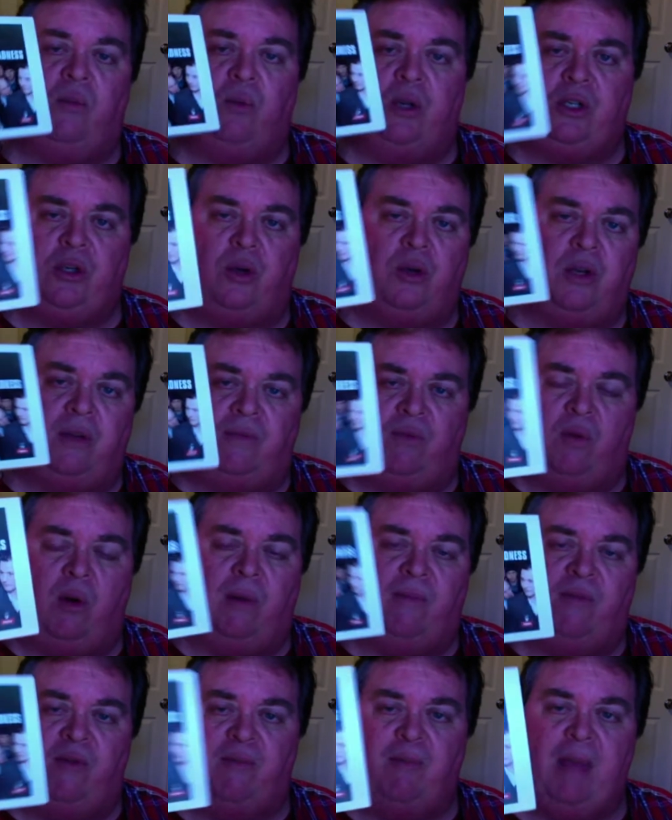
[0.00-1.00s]
return to
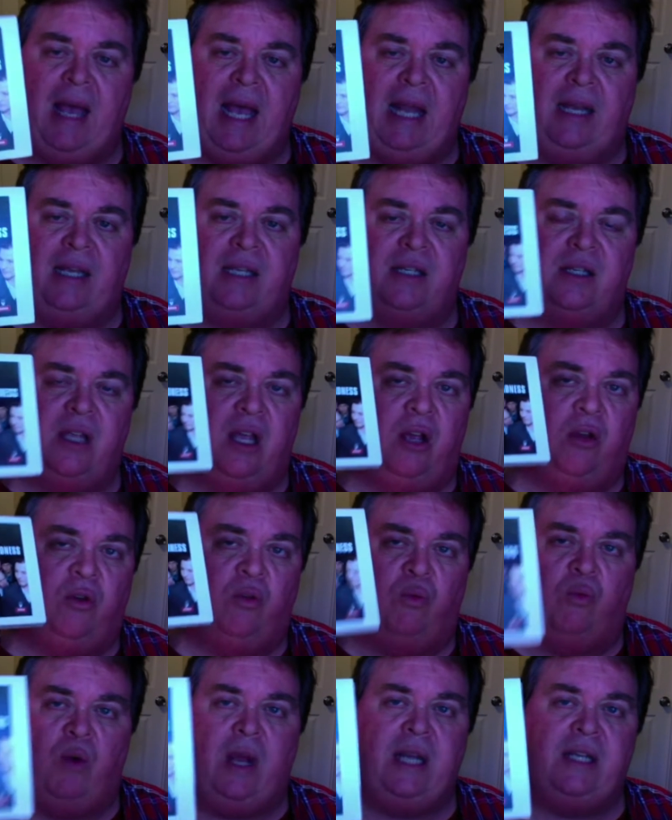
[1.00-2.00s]
form for Madness.
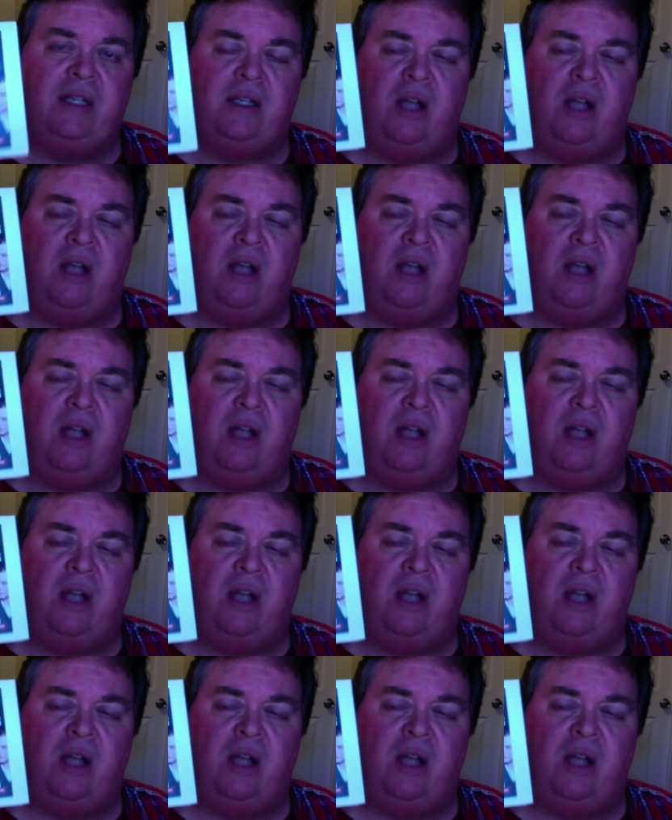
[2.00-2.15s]
Great